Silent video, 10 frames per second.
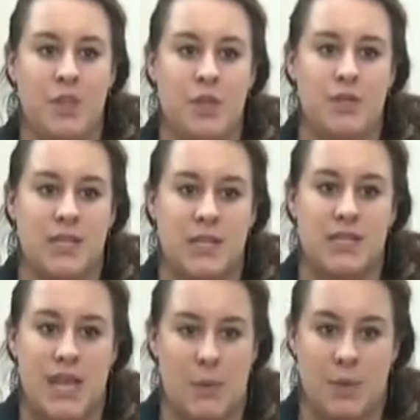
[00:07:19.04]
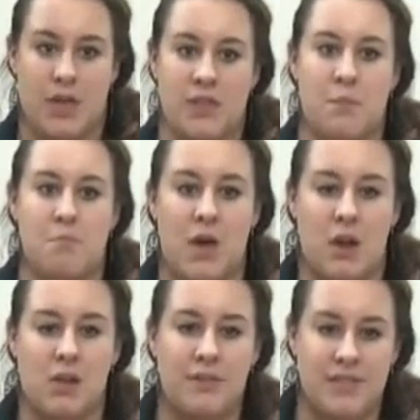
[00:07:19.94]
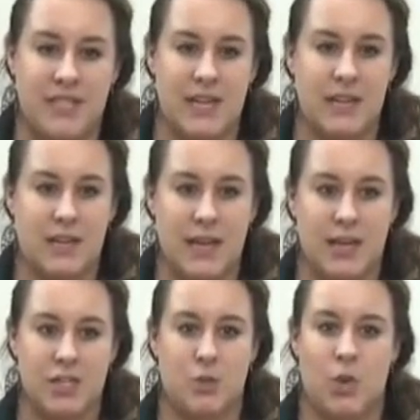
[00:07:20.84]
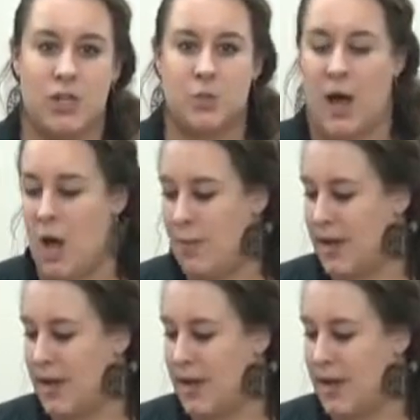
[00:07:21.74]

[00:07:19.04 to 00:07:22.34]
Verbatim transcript: Using a sample in the middle of the data collection works well,